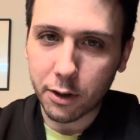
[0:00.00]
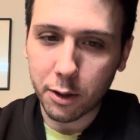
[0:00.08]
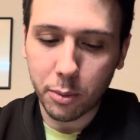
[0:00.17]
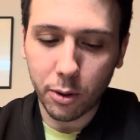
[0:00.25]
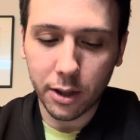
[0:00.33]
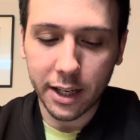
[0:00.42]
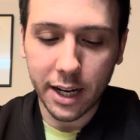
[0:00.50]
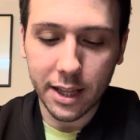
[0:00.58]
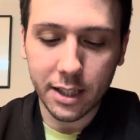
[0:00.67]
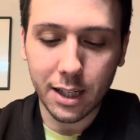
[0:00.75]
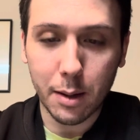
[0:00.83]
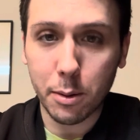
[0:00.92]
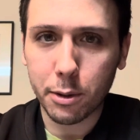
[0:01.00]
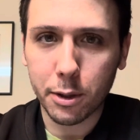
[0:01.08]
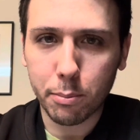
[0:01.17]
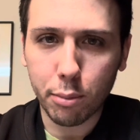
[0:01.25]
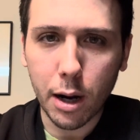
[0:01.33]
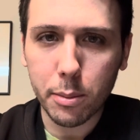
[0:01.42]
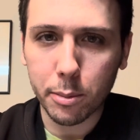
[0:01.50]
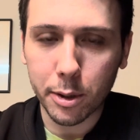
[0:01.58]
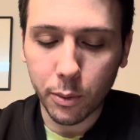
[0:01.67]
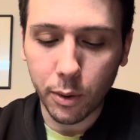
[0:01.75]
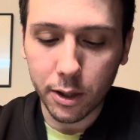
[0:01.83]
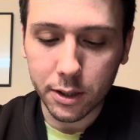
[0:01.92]
Napoleon at the time. It probably
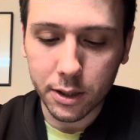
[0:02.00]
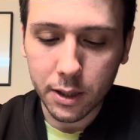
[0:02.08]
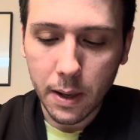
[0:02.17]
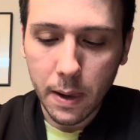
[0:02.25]
was.